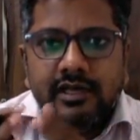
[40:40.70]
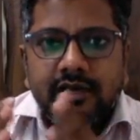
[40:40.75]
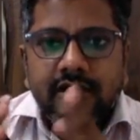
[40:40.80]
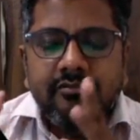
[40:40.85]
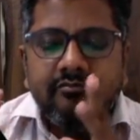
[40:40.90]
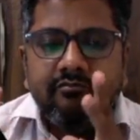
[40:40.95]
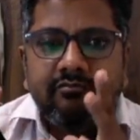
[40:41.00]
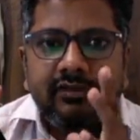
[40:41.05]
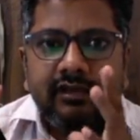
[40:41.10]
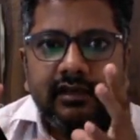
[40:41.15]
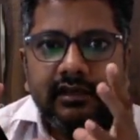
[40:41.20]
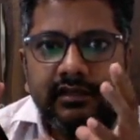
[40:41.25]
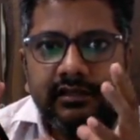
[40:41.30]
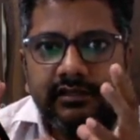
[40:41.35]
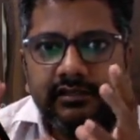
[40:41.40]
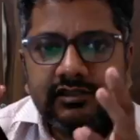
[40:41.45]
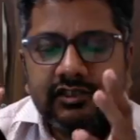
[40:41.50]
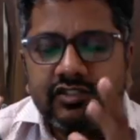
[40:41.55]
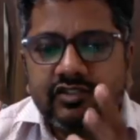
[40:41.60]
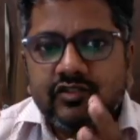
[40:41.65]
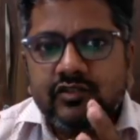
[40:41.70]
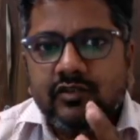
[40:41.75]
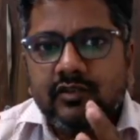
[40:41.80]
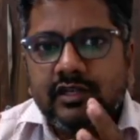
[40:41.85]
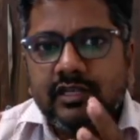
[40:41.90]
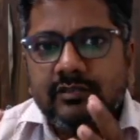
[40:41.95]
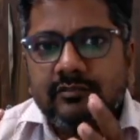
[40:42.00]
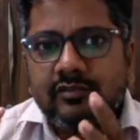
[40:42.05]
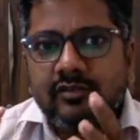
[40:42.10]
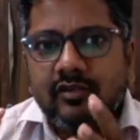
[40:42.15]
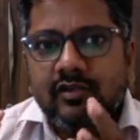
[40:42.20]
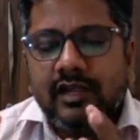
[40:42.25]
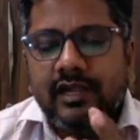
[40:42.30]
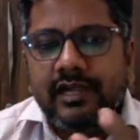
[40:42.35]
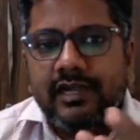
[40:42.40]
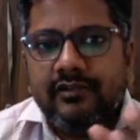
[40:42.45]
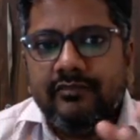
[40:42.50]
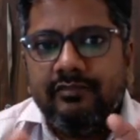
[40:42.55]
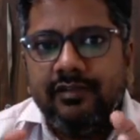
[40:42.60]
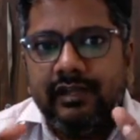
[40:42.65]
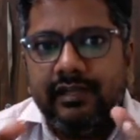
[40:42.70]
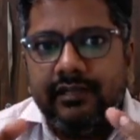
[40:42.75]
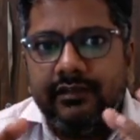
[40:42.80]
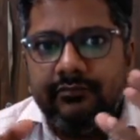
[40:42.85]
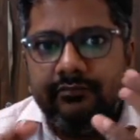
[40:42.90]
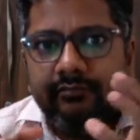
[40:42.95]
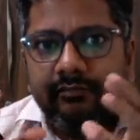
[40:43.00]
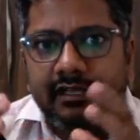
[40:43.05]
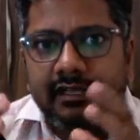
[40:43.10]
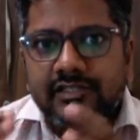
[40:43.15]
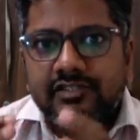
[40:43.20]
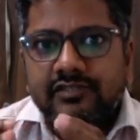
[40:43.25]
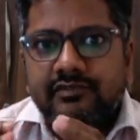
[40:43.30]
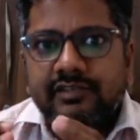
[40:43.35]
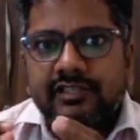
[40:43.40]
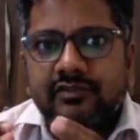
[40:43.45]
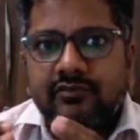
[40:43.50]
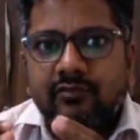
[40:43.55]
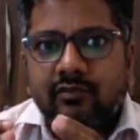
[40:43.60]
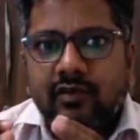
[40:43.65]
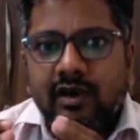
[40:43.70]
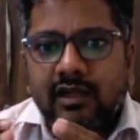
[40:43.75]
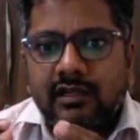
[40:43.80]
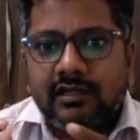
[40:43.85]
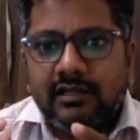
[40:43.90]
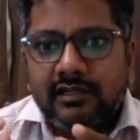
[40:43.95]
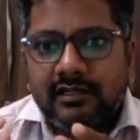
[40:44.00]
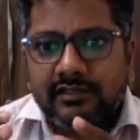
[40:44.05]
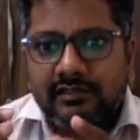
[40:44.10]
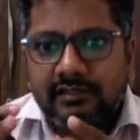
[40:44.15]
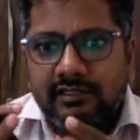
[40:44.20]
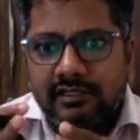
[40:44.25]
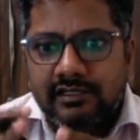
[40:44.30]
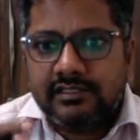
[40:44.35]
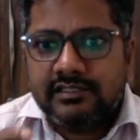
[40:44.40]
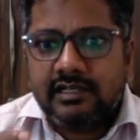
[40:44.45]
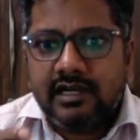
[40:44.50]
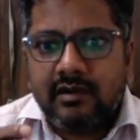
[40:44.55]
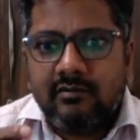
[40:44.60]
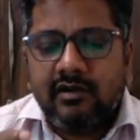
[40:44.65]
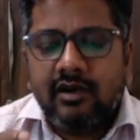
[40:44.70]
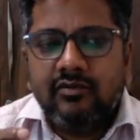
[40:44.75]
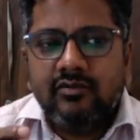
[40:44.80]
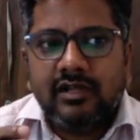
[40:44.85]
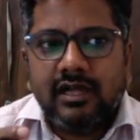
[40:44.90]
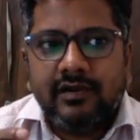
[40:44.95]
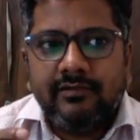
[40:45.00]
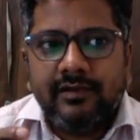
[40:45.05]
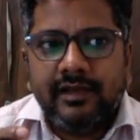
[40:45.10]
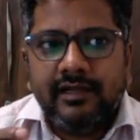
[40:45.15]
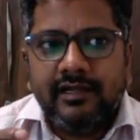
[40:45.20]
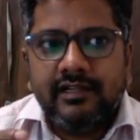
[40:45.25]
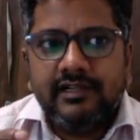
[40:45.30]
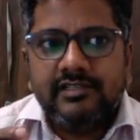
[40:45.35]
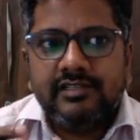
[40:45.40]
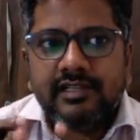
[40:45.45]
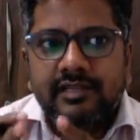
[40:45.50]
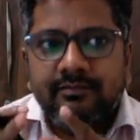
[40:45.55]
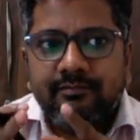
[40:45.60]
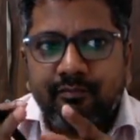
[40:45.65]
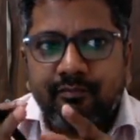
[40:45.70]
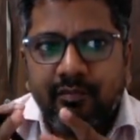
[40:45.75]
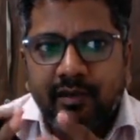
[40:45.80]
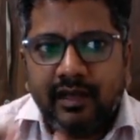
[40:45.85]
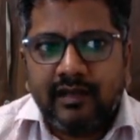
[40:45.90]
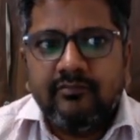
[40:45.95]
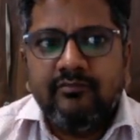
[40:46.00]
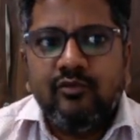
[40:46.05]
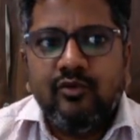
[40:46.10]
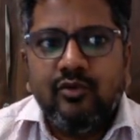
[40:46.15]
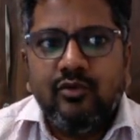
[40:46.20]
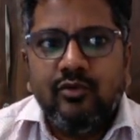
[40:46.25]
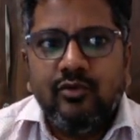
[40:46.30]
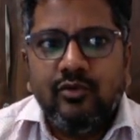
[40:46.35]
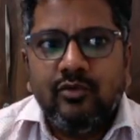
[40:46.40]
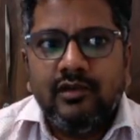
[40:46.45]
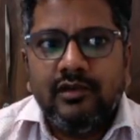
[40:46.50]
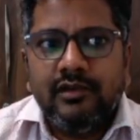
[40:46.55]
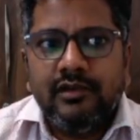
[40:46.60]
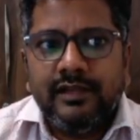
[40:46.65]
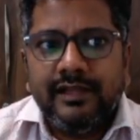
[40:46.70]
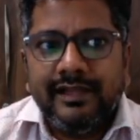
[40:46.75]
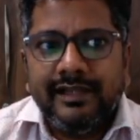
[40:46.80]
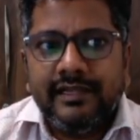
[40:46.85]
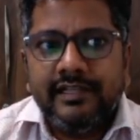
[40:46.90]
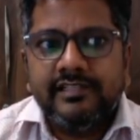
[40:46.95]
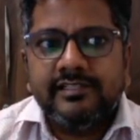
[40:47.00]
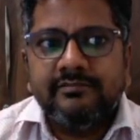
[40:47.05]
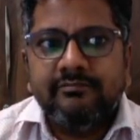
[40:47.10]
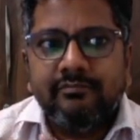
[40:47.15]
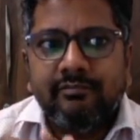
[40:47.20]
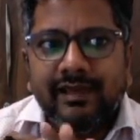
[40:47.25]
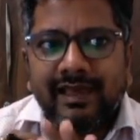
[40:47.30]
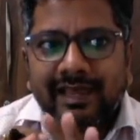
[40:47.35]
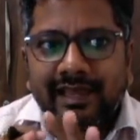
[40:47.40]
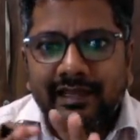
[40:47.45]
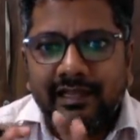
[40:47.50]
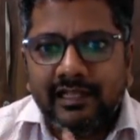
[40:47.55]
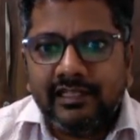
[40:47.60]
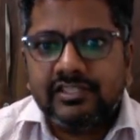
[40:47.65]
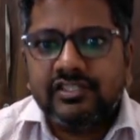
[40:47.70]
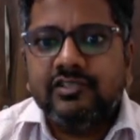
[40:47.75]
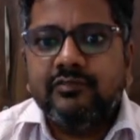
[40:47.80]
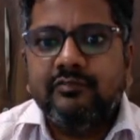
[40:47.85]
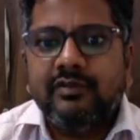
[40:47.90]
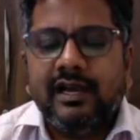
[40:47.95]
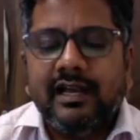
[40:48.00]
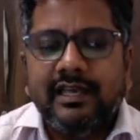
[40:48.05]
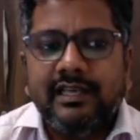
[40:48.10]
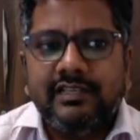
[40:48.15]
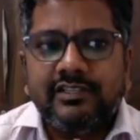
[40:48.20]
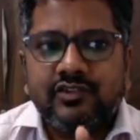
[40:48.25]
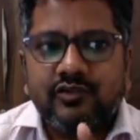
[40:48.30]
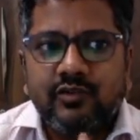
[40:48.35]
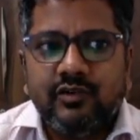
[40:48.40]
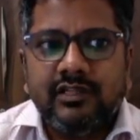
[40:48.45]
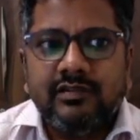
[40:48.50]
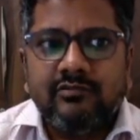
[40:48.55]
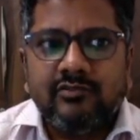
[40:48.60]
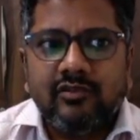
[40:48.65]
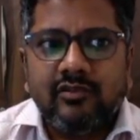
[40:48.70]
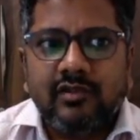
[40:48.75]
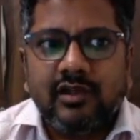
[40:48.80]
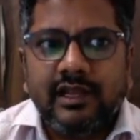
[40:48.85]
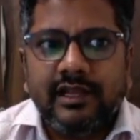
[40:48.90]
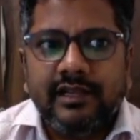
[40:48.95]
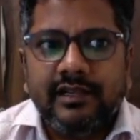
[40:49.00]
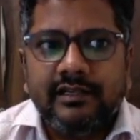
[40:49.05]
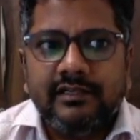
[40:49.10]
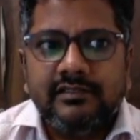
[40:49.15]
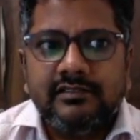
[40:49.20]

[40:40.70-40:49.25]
means sodium chloride when mixed with water, this amount of energy per mole, it is managed by sodium chloride